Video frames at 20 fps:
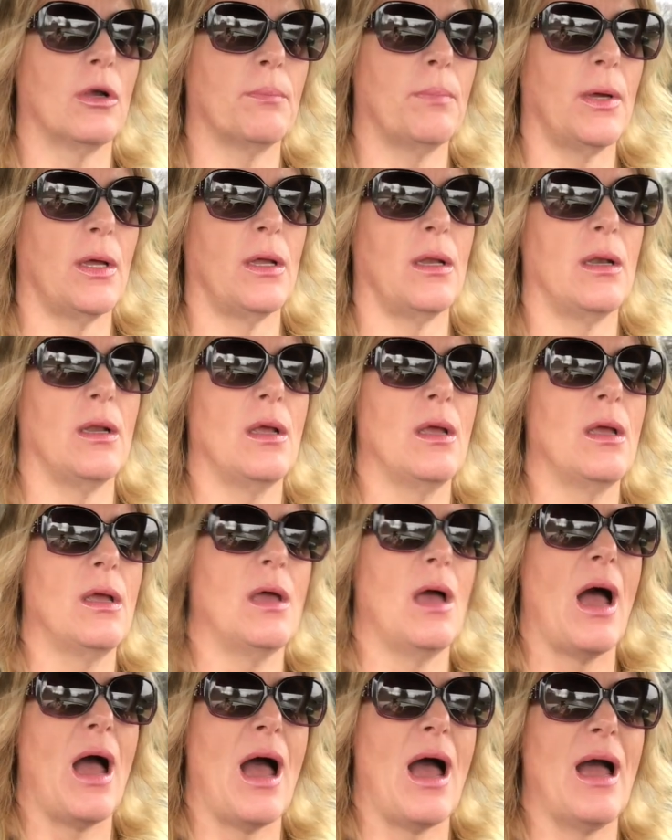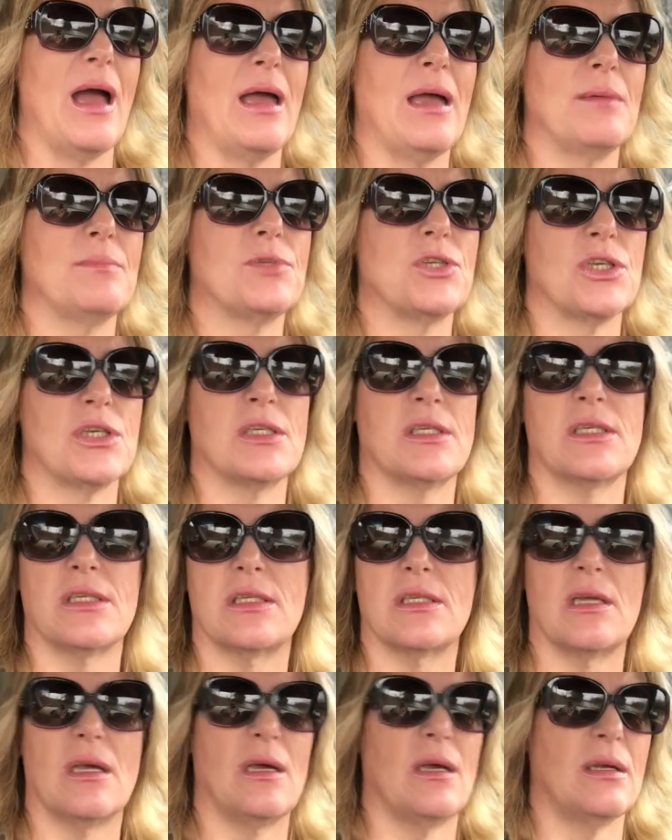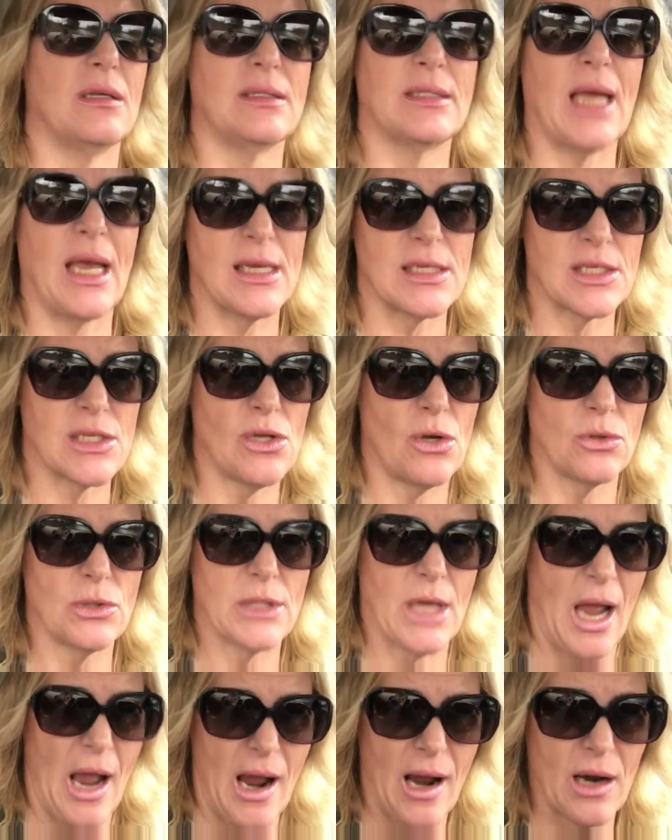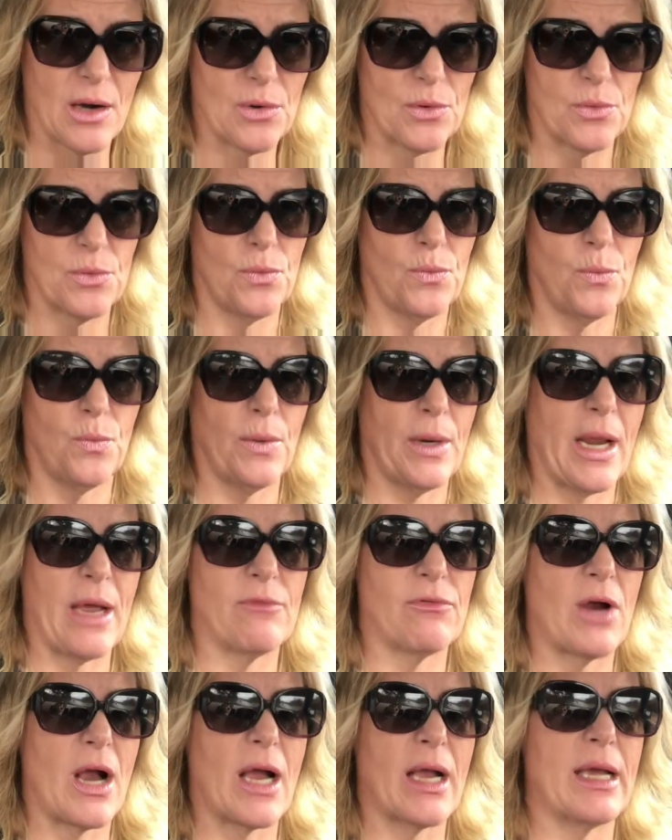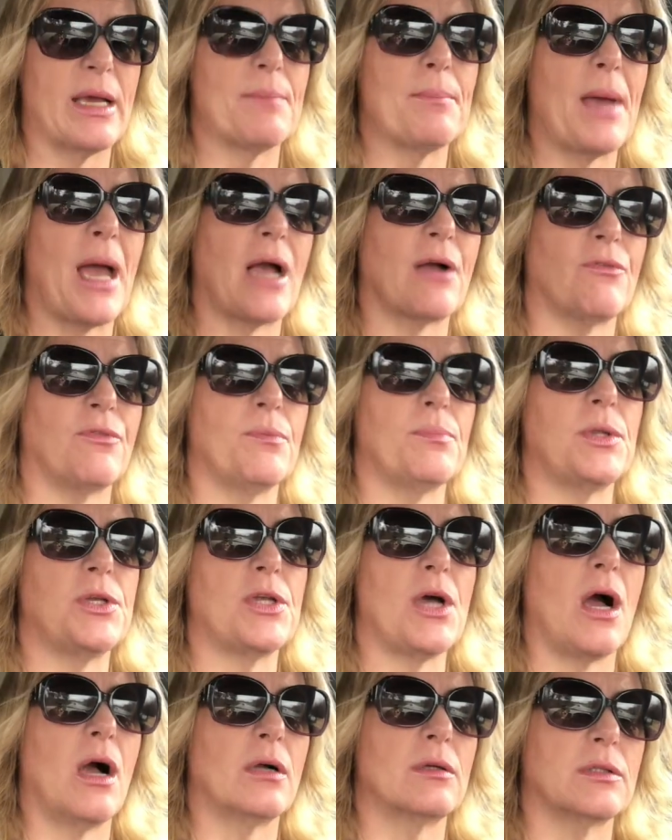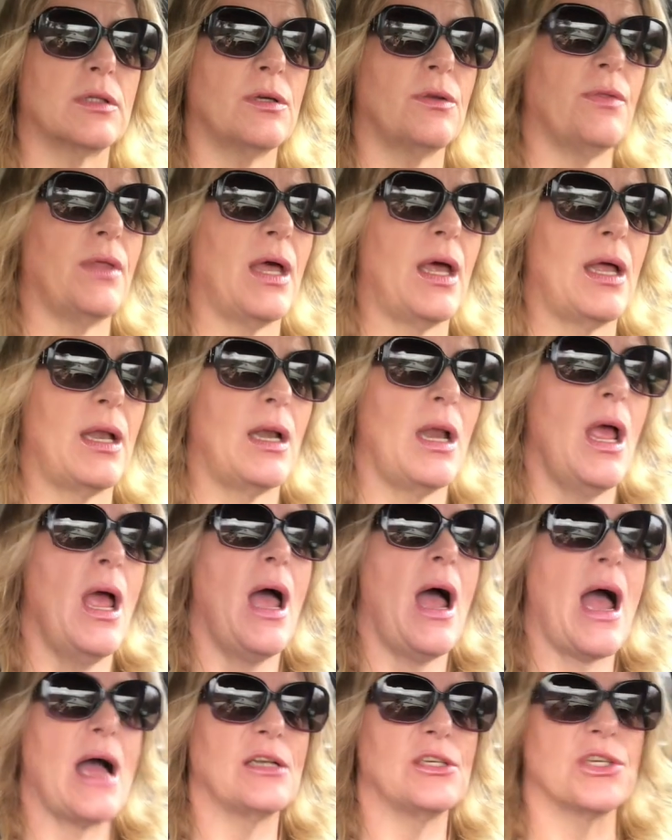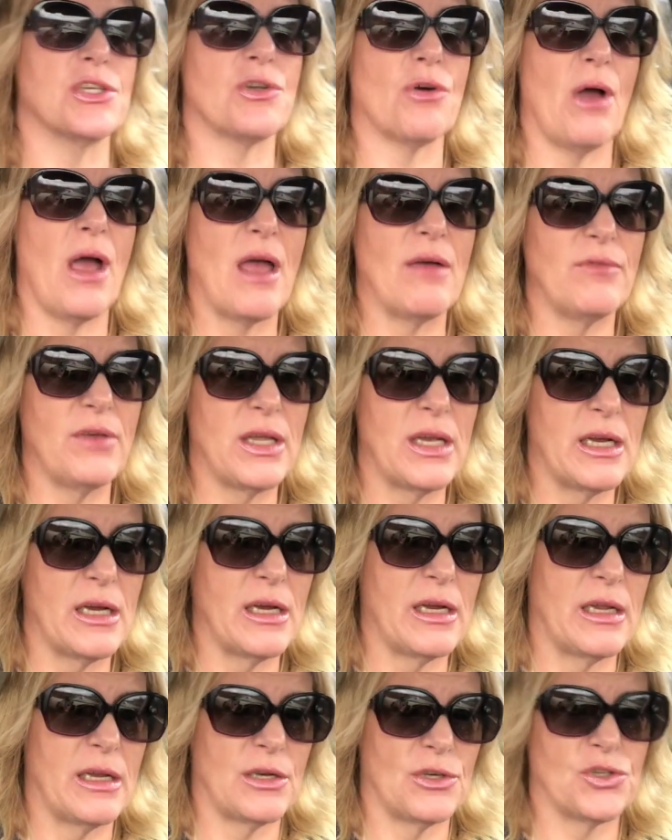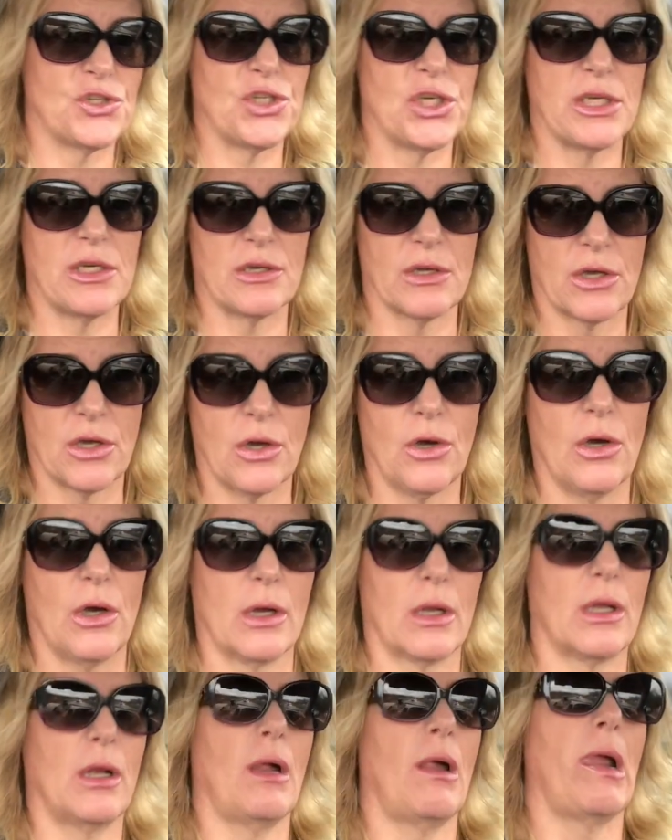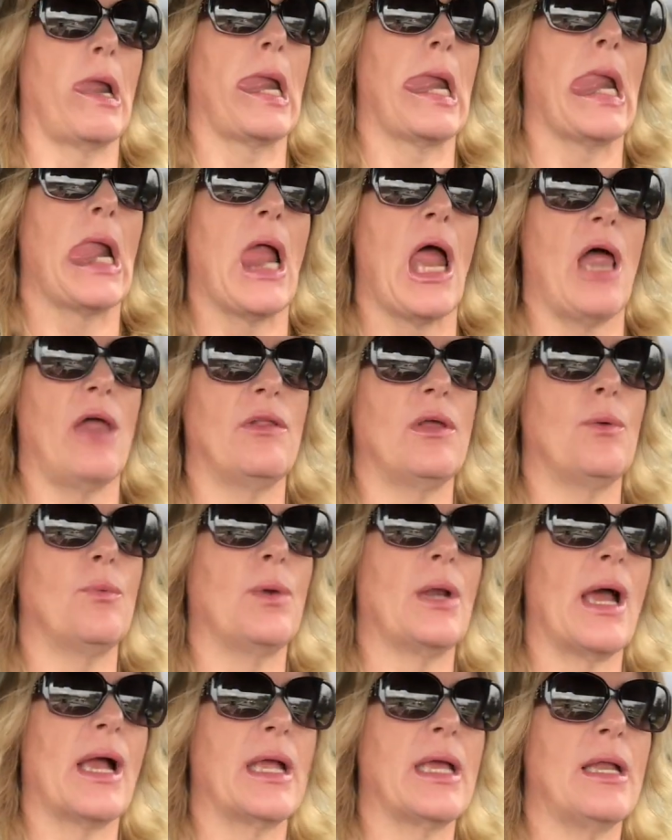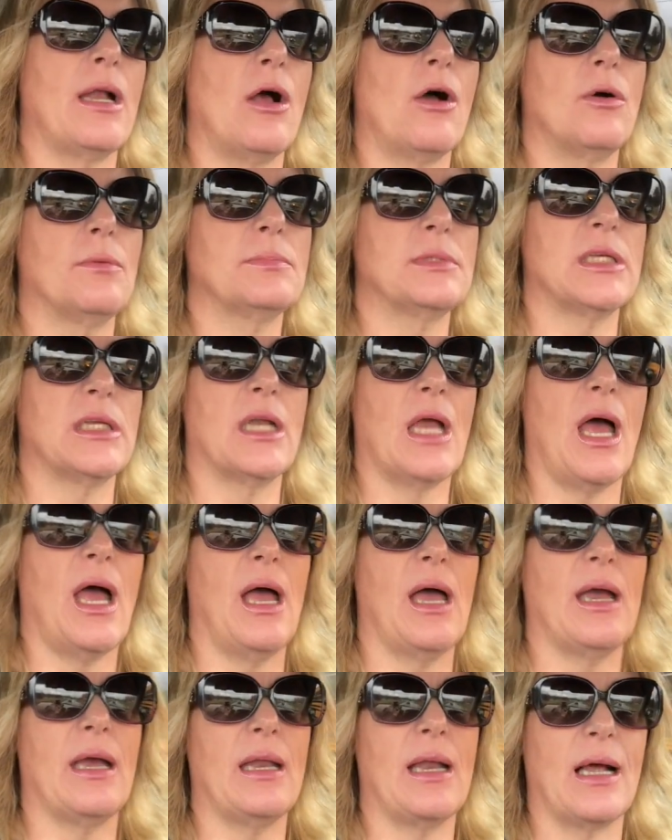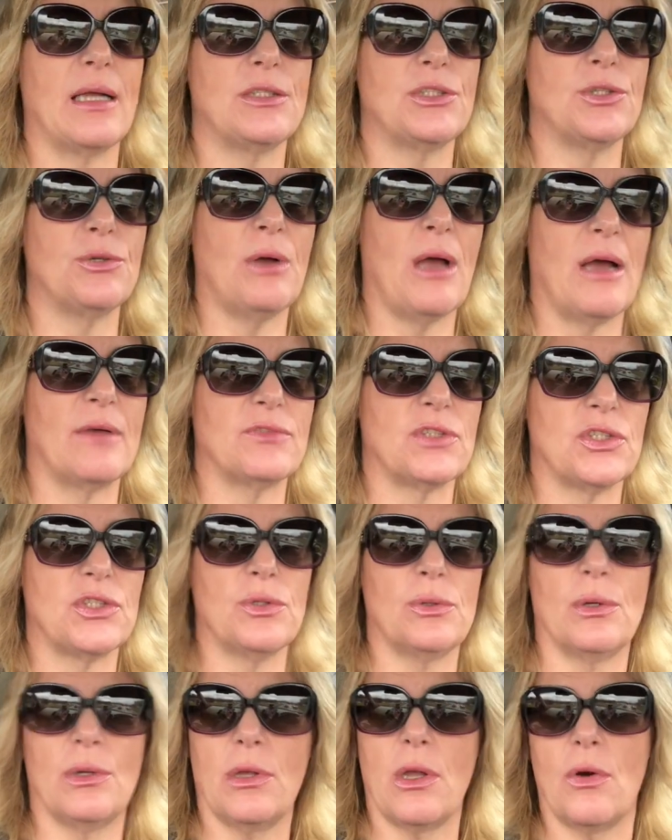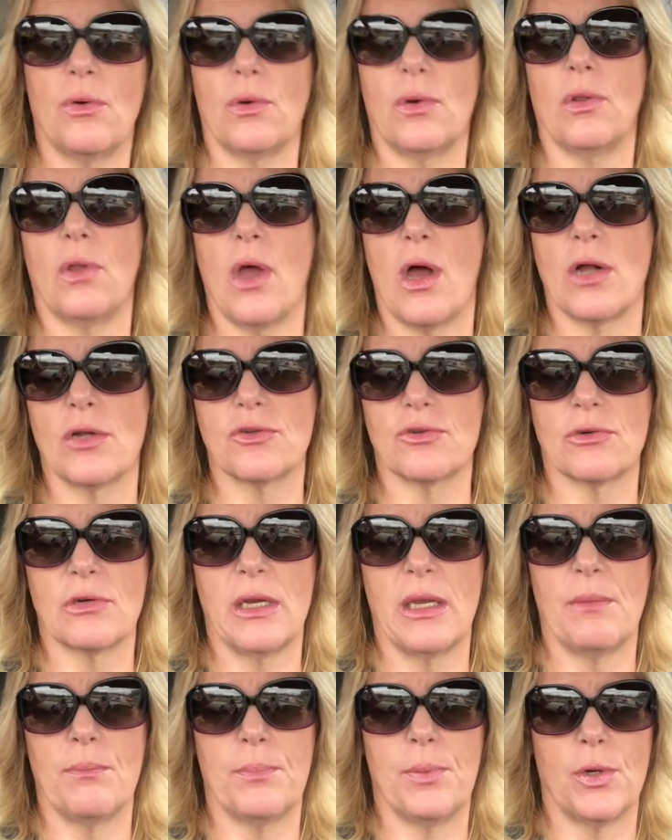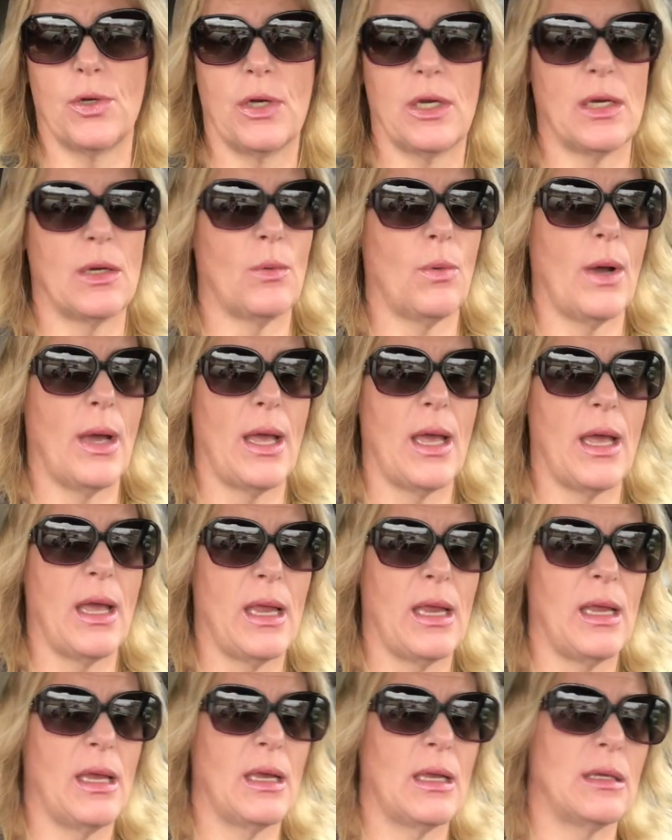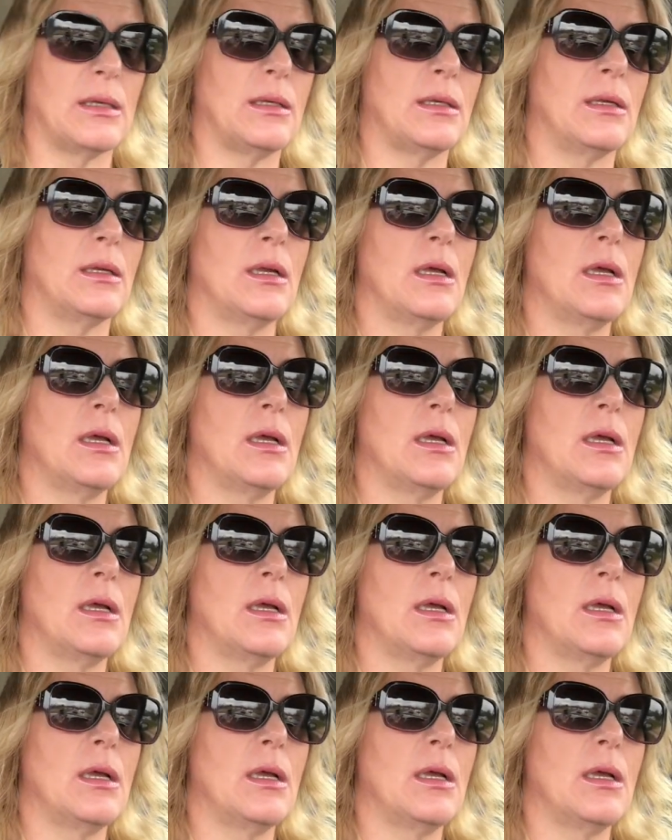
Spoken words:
but I am just so tired whenever I get back from the doctor that I just don't have any energy to cook. And then when I get home tonight, I do have to do a load of laundry and put it away. And